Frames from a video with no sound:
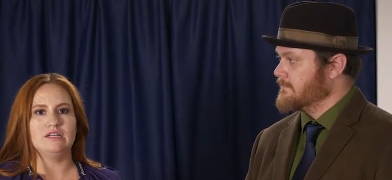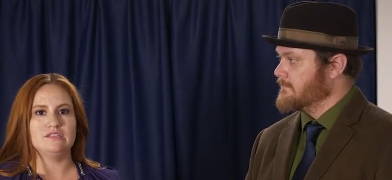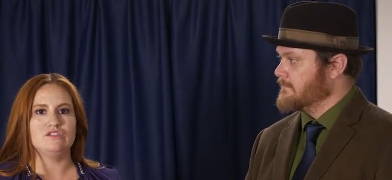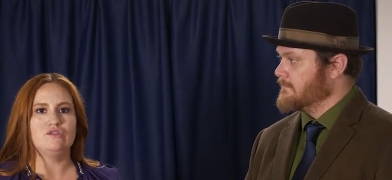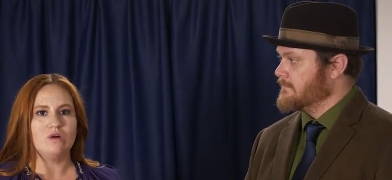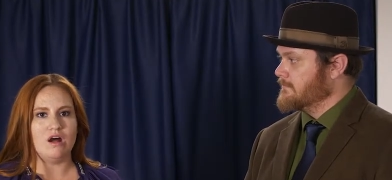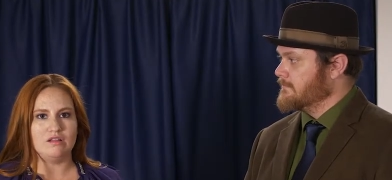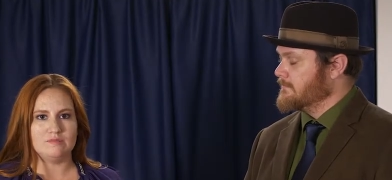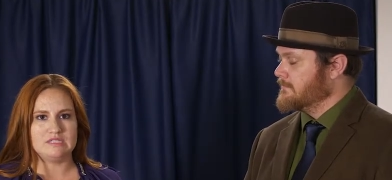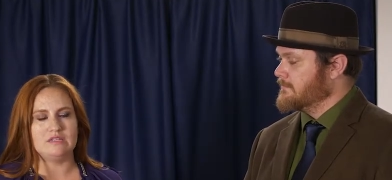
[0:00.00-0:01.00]
Speaker 1: is a two
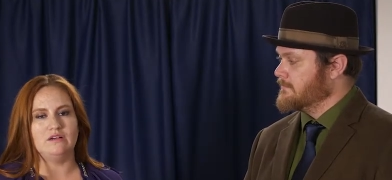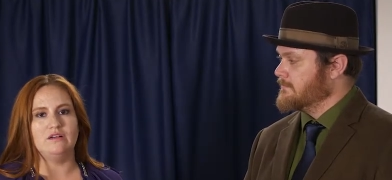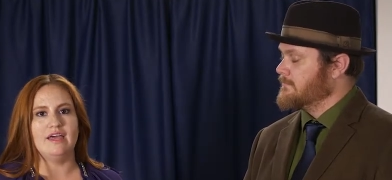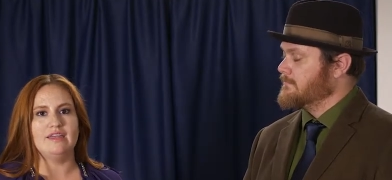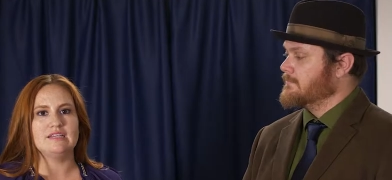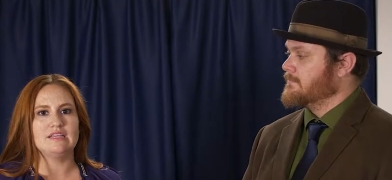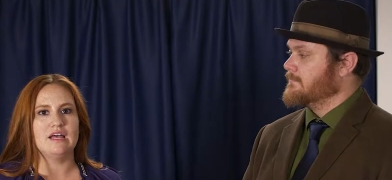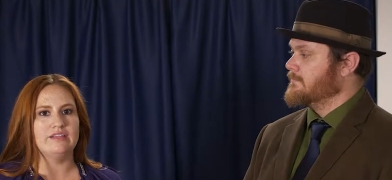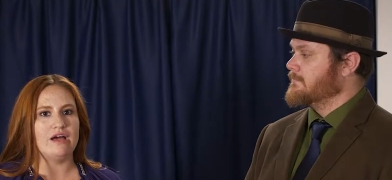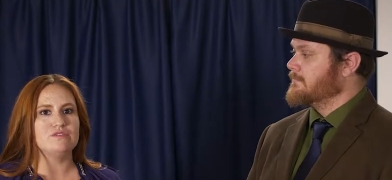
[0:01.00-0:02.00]
column still, and it
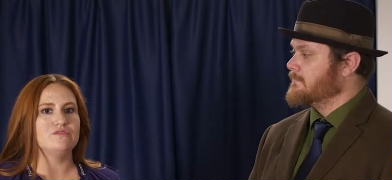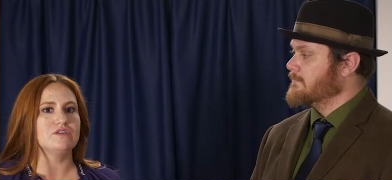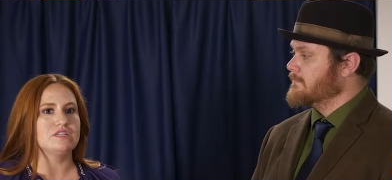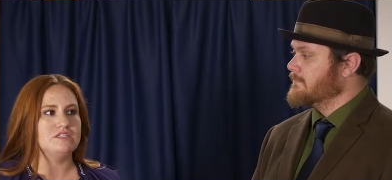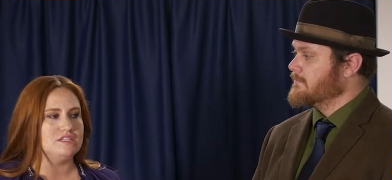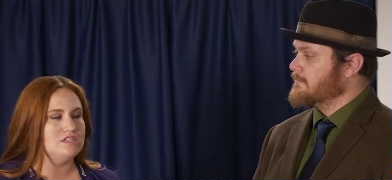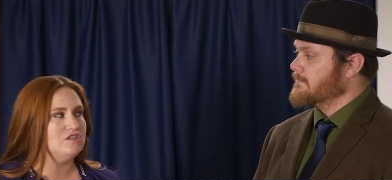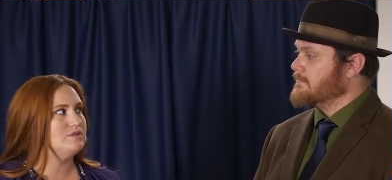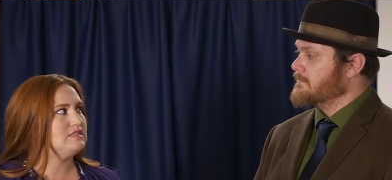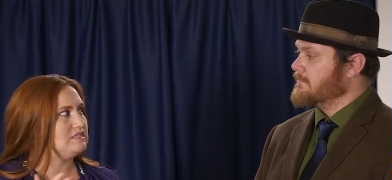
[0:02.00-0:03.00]
allows for
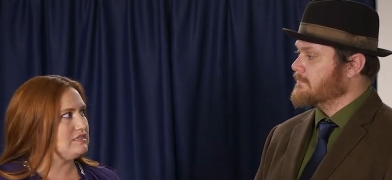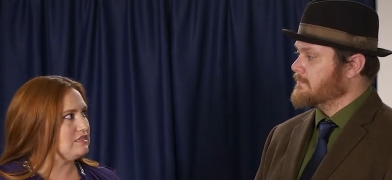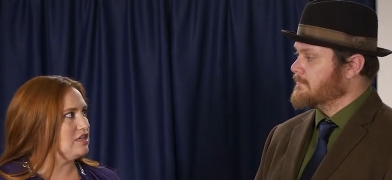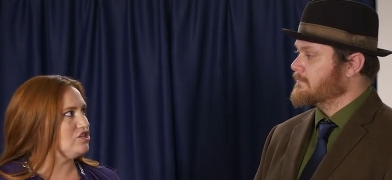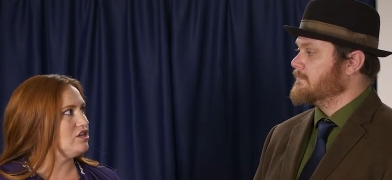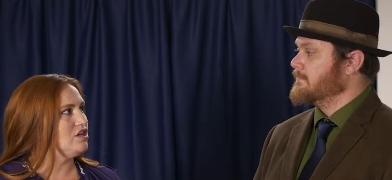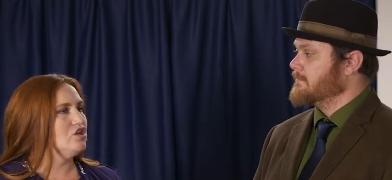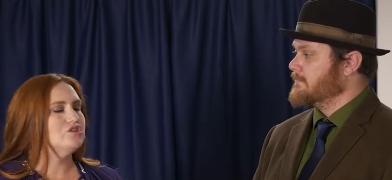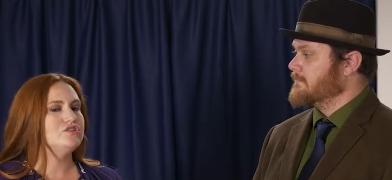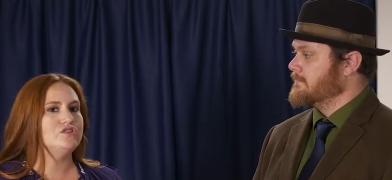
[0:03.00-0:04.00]
continuous distillation,
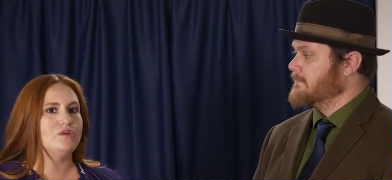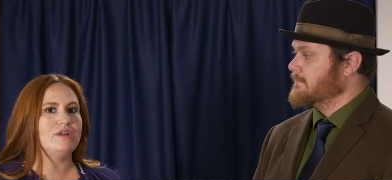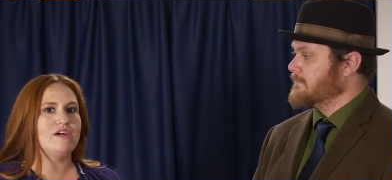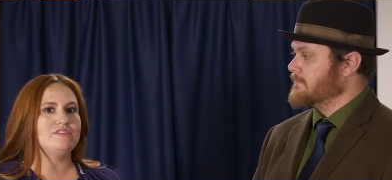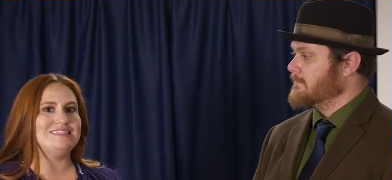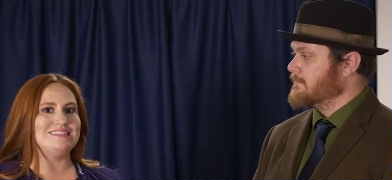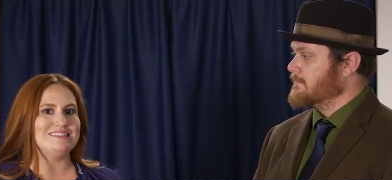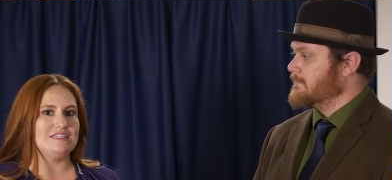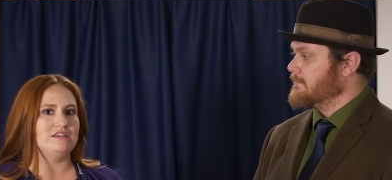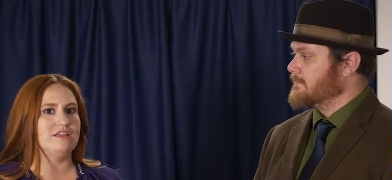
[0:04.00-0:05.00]
so you don't have to
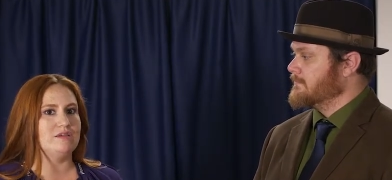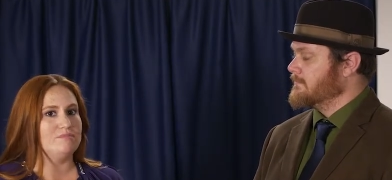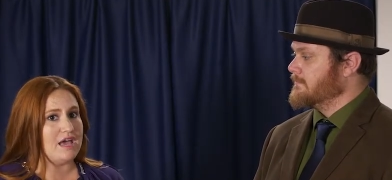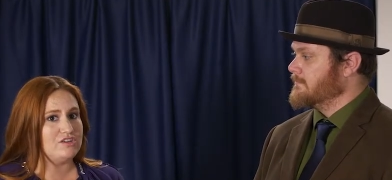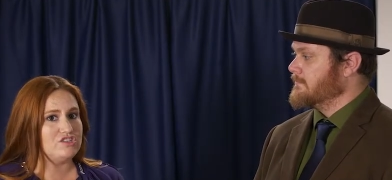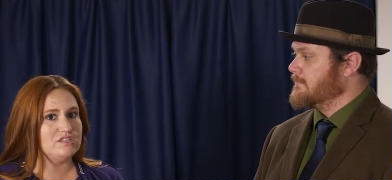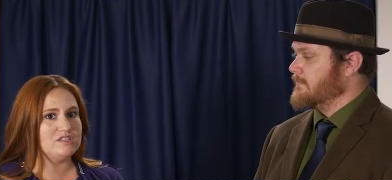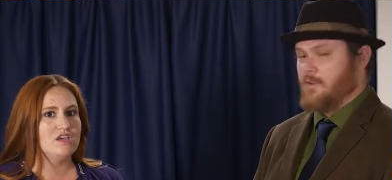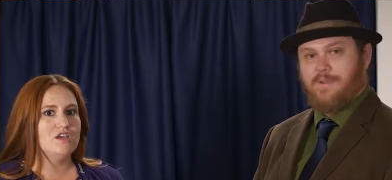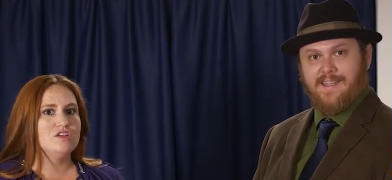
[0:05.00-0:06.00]
distill in batches.
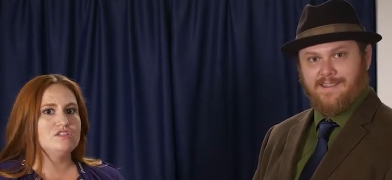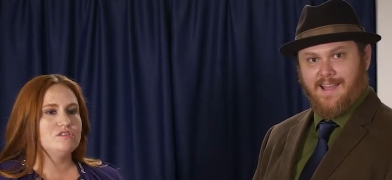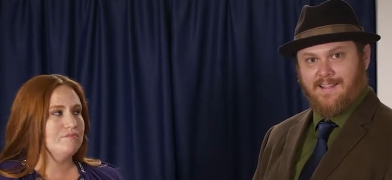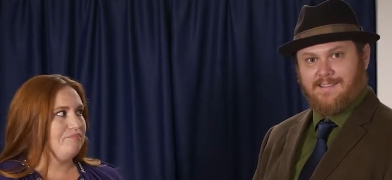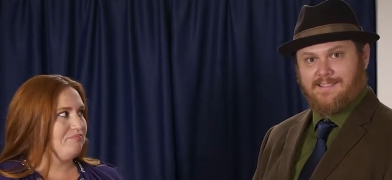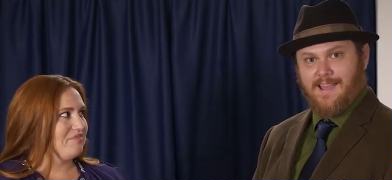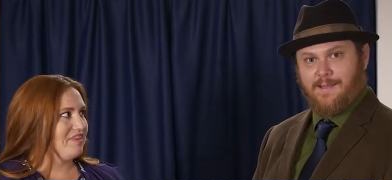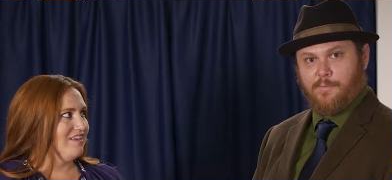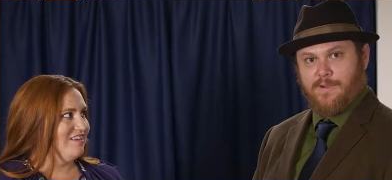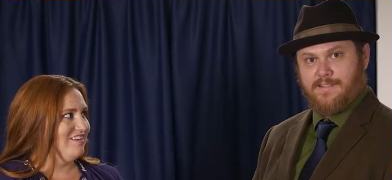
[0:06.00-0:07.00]
You
Speaker 2: get
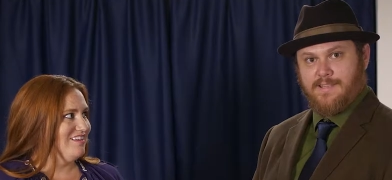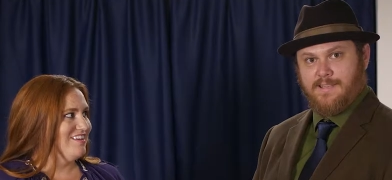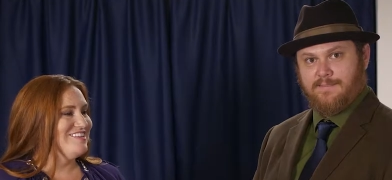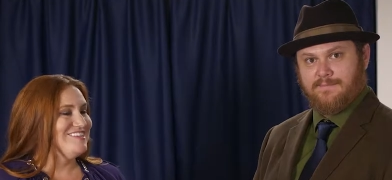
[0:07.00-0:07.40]
nonstop whiskey.